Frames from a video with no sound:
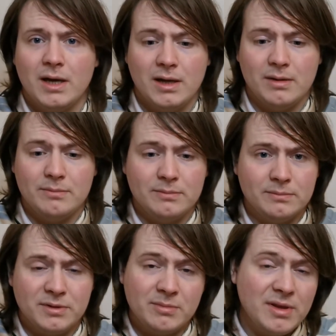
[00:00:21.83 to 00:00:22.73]

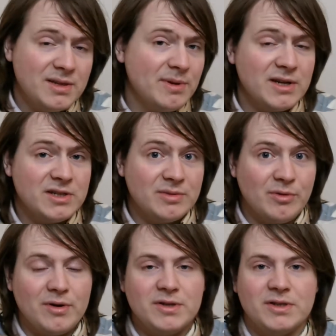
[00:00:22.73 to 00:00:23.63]
Some of these may actually
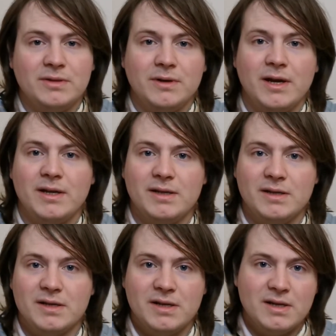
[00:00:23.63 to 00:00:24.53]
surprise you,
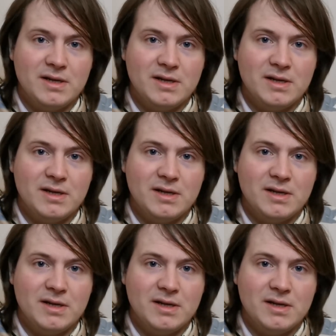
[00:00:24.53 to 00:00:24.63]
and